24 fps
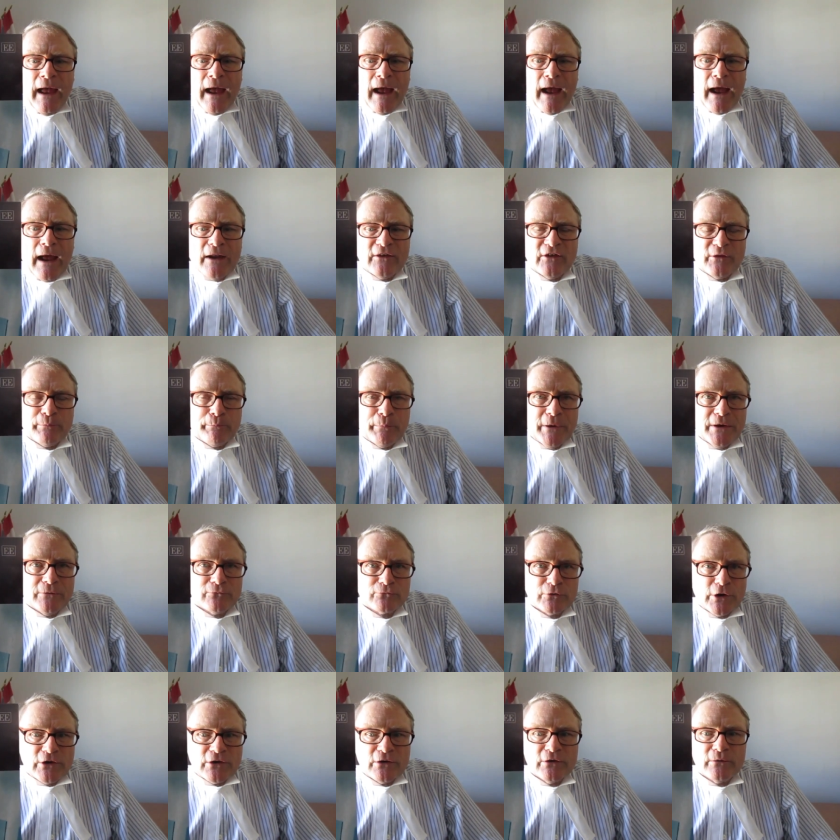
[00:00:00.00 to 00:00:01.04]
and it's been
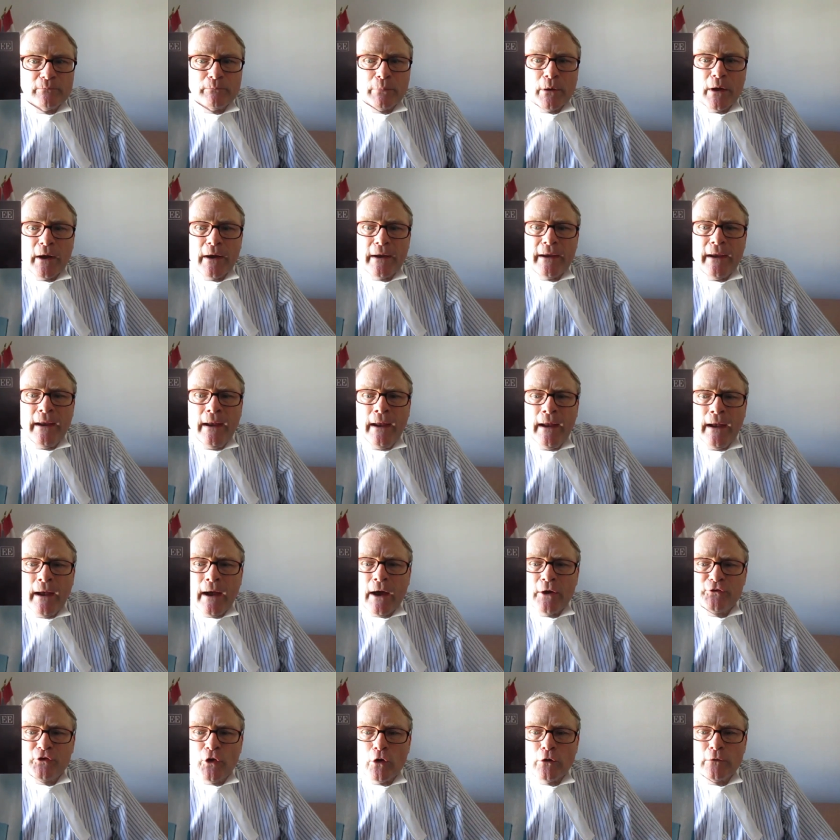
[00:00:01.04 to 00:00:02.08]
written by
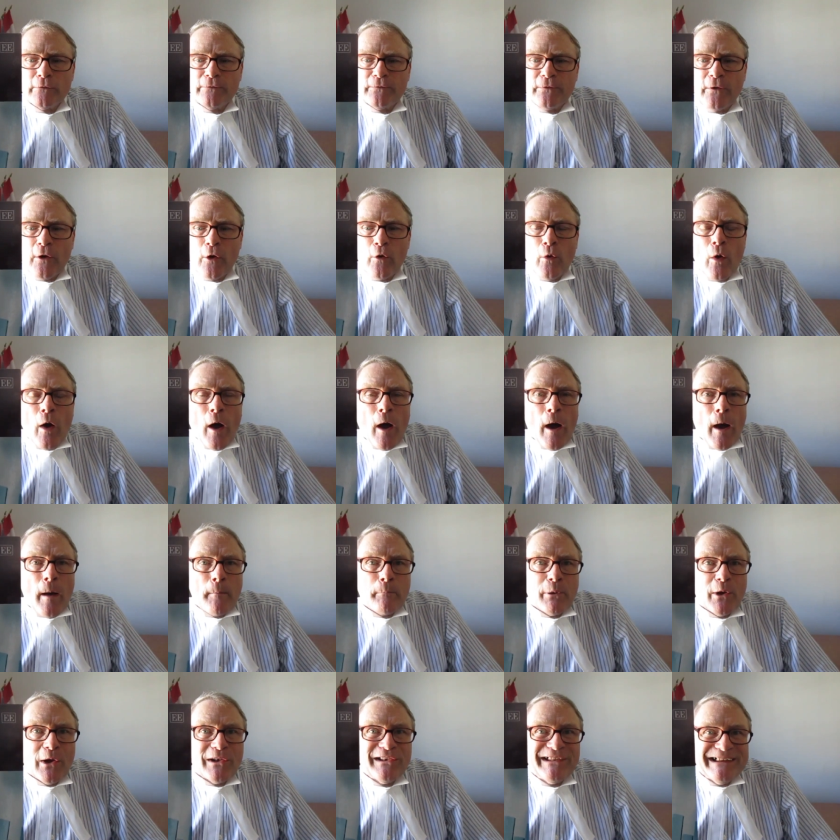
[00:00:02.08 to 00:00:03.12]
Adolfo uh,
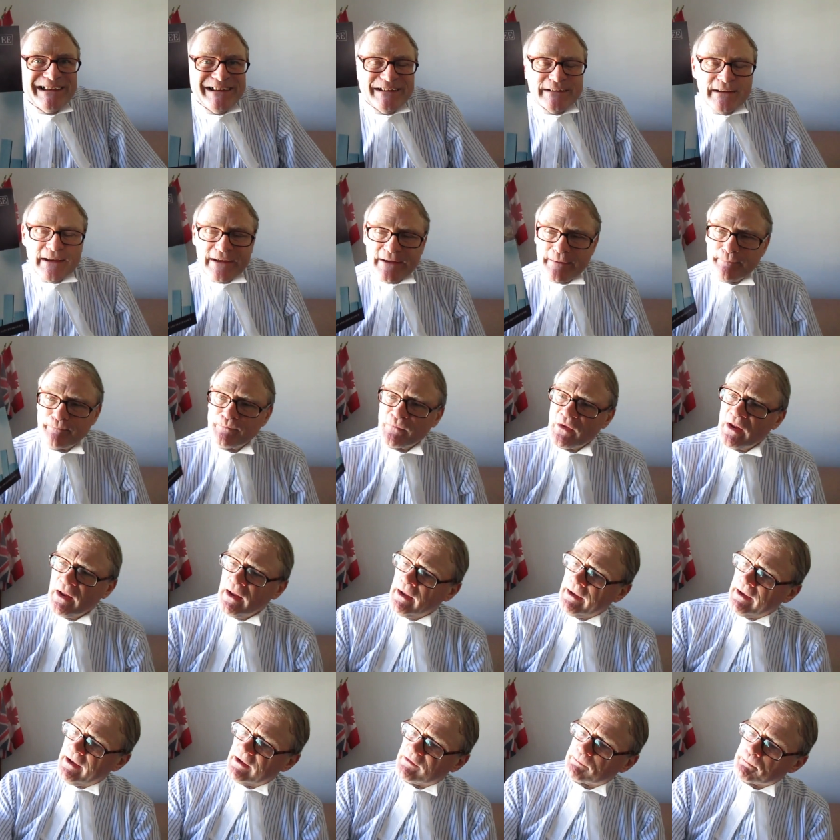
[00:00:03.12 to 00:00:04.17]
Paolini.
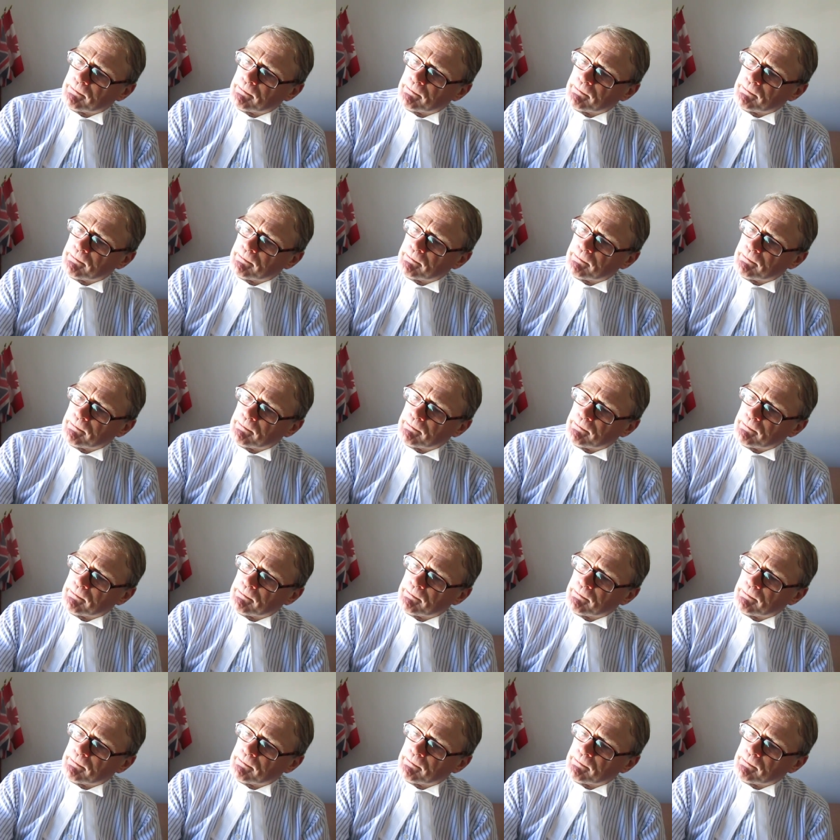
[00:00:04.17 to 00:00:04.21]
It's